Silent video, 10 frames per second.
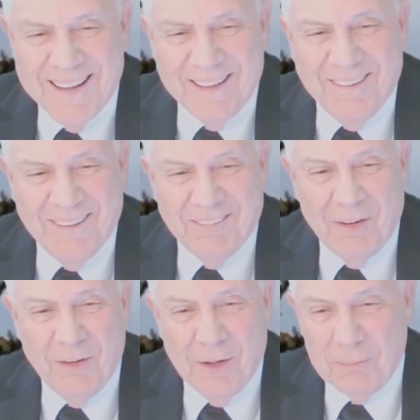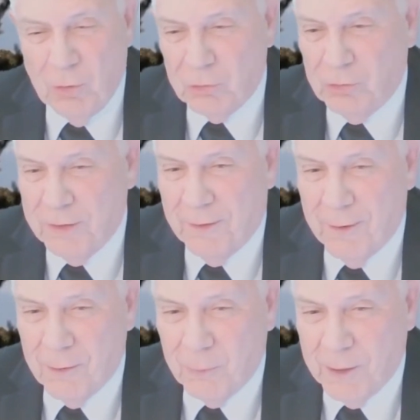So I uh, learned it mostly the
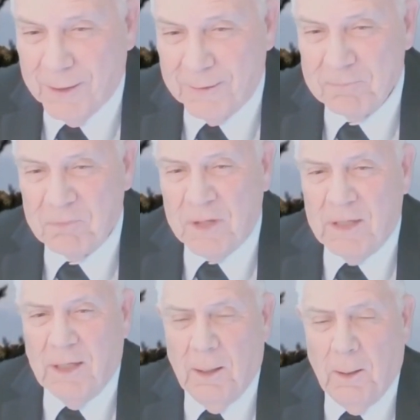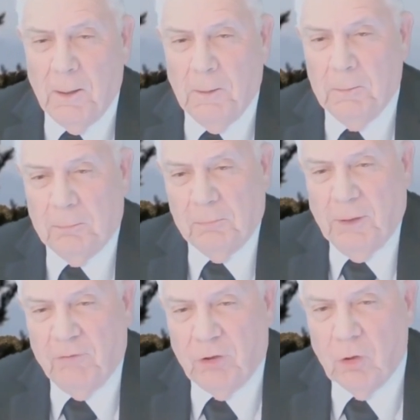hard way. Um,
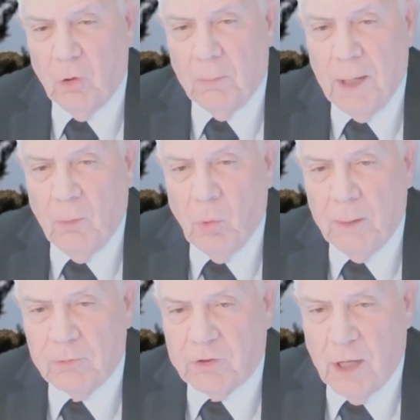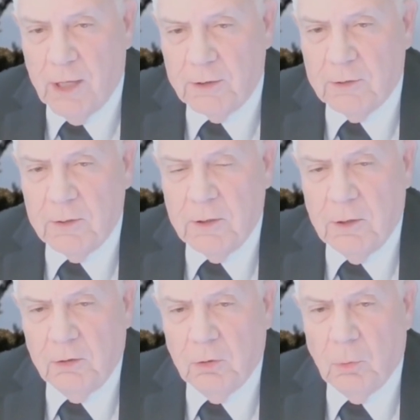if you go to my website,
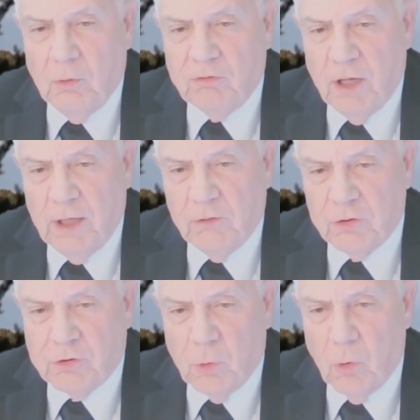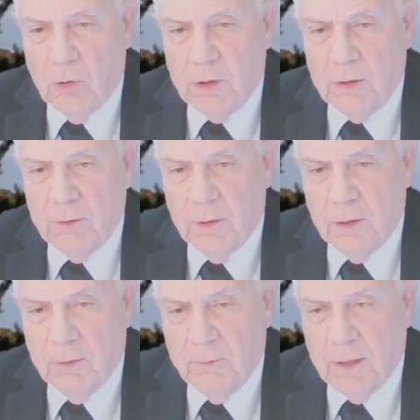you will find a story that,
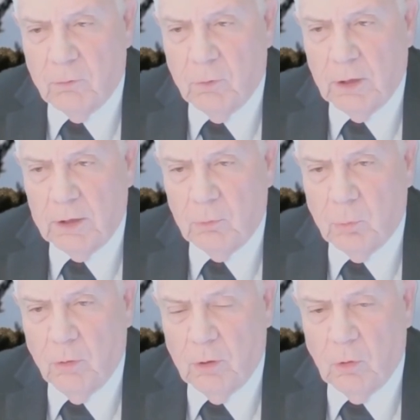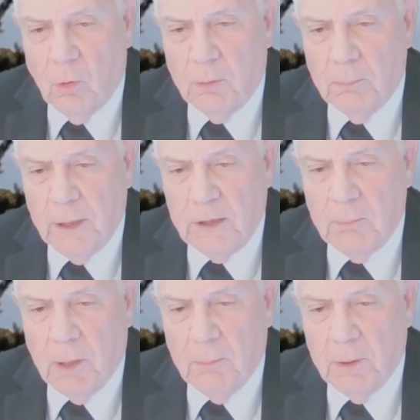uh, that really where the Lord made
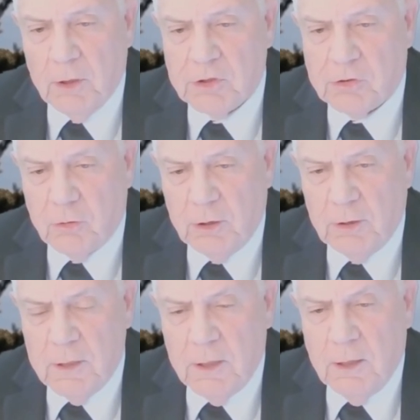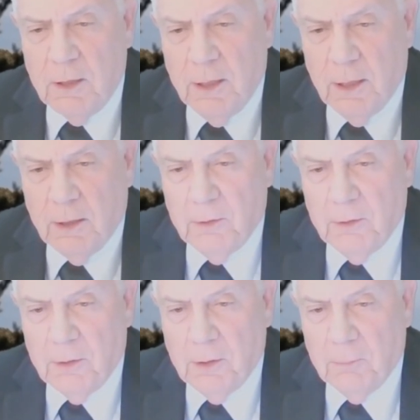my ministry. And
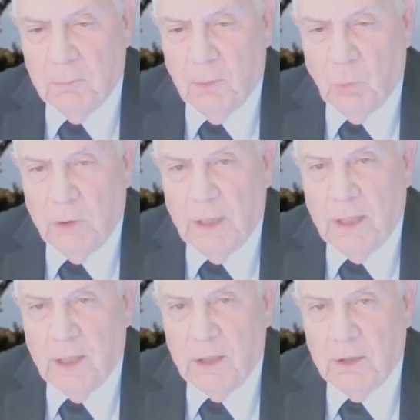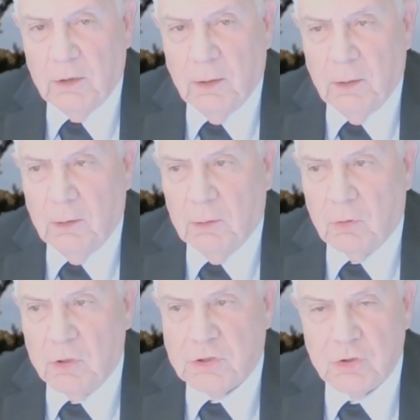uh, we had a
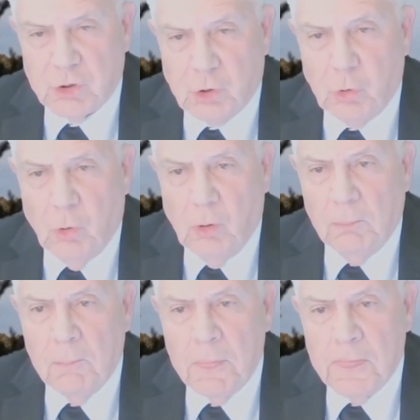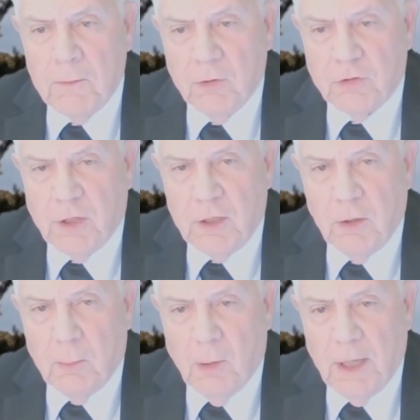Christian school the state of
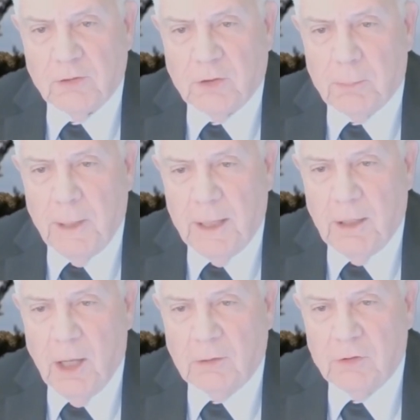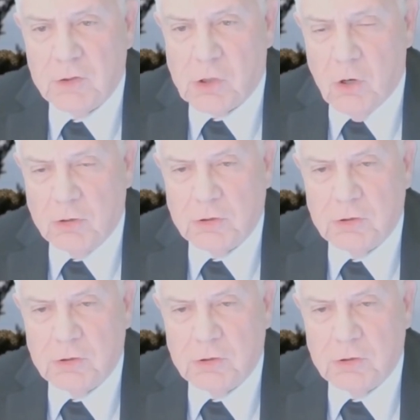Nebraska padlocked the church